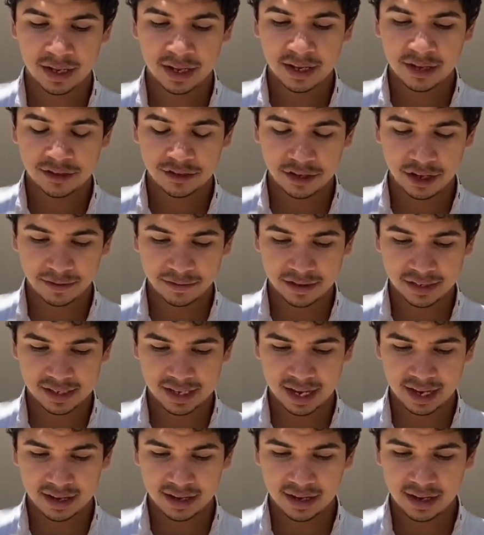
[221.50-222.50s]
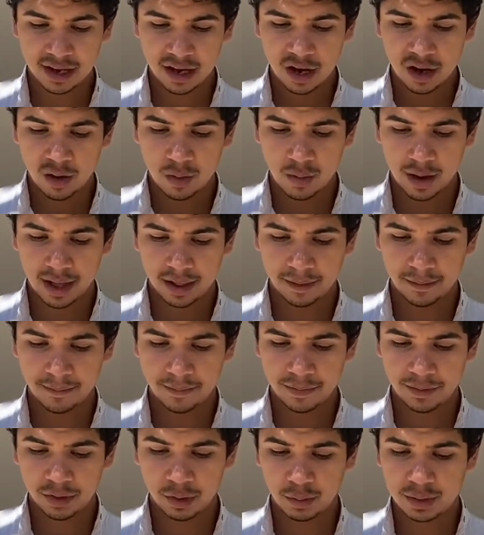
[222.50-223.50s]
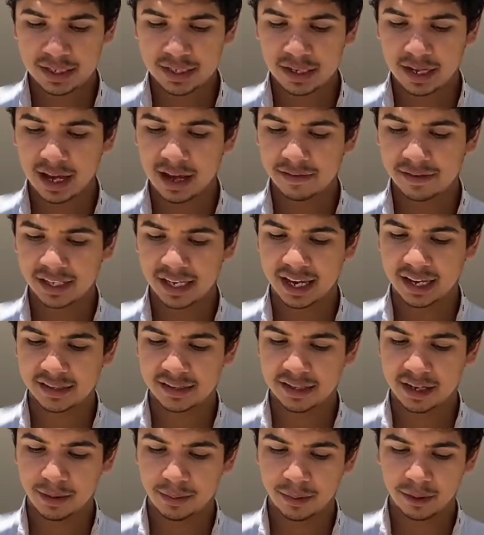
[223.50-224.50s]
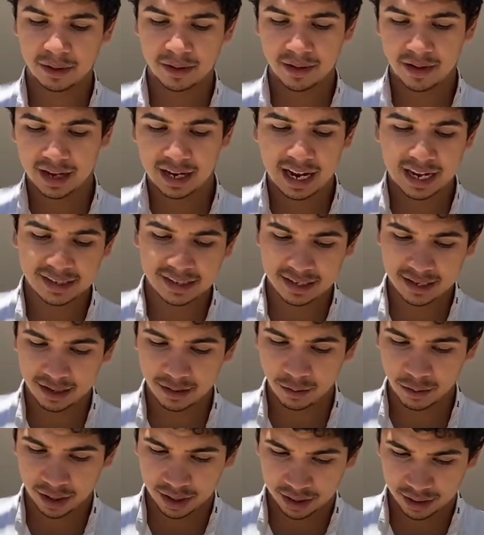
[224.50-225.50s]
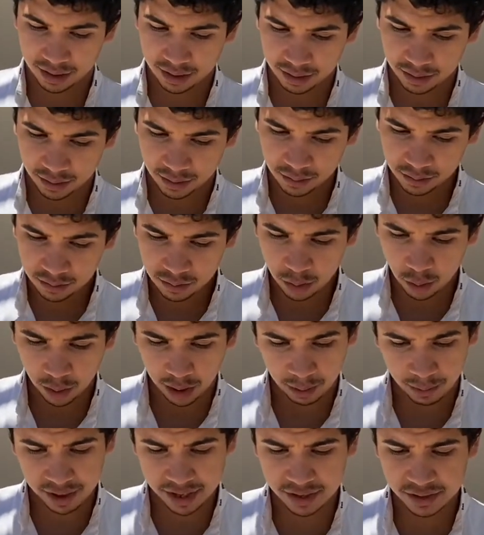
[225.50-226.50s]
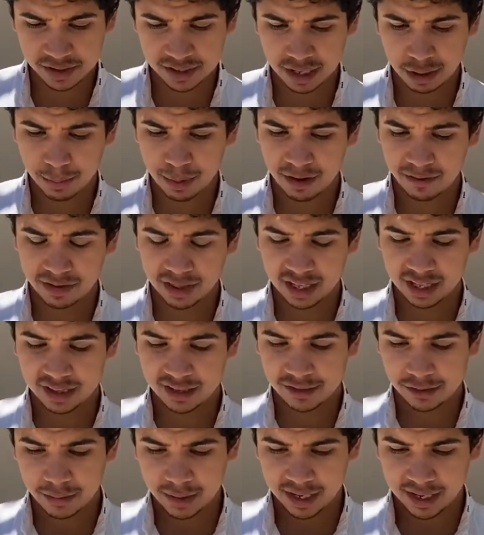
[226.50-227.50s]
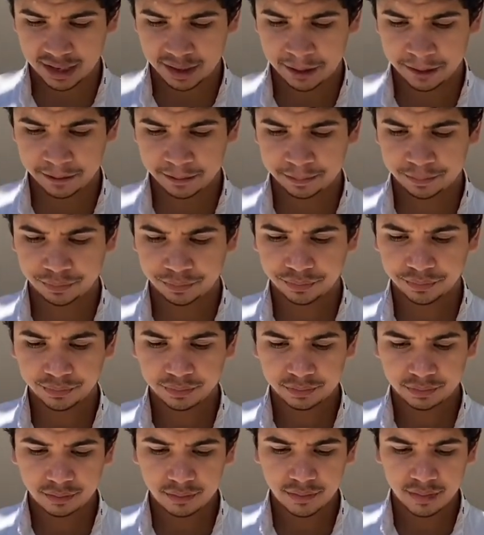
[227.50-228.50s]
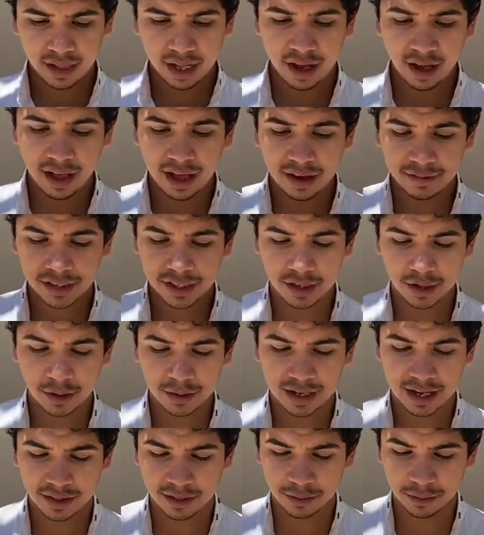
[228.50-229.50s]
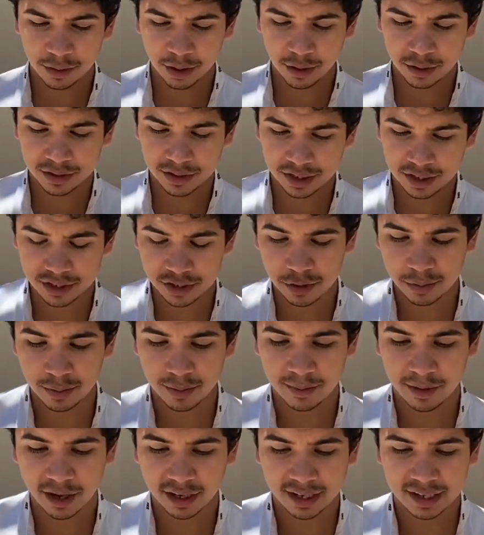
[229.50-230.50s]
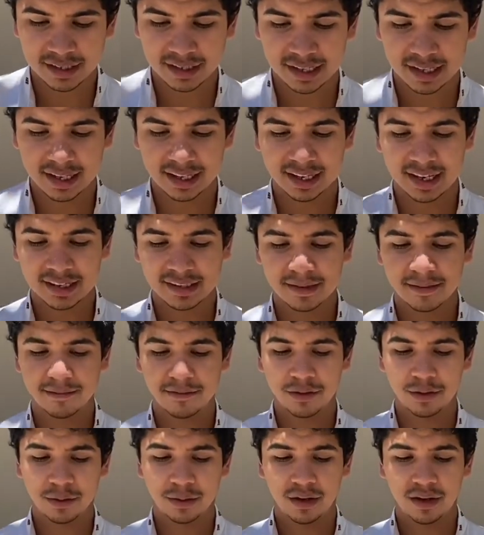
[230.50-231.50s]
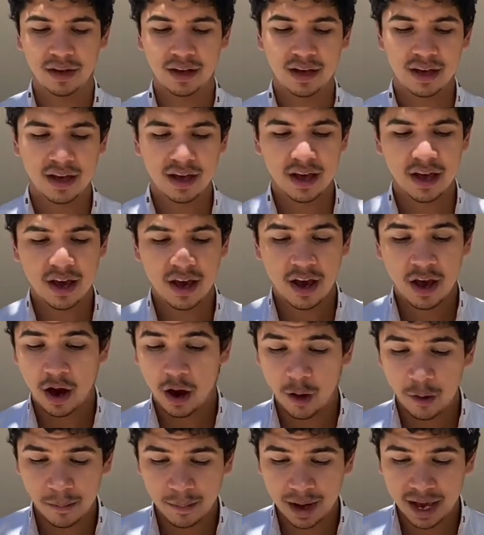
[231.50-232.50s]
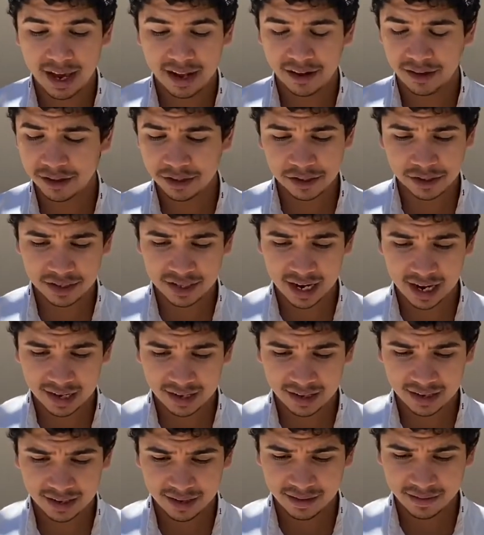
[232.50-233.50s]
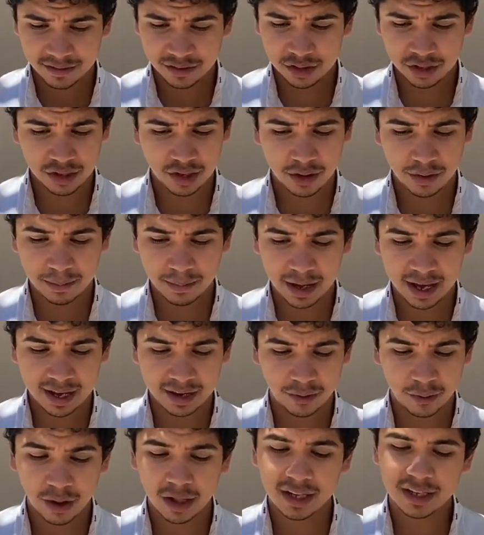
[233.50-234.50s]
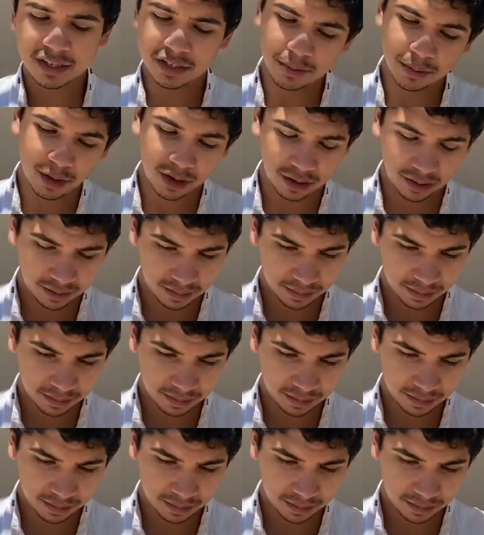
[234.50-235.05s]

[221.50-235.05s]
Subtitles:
JP said, well, we still have to get supper, and I see where we used up everything this weekend. I'll have to go down the road to the supermarket and get some food. Oh man, aren't you tired? Just go to bed, we'll eat tomorrow.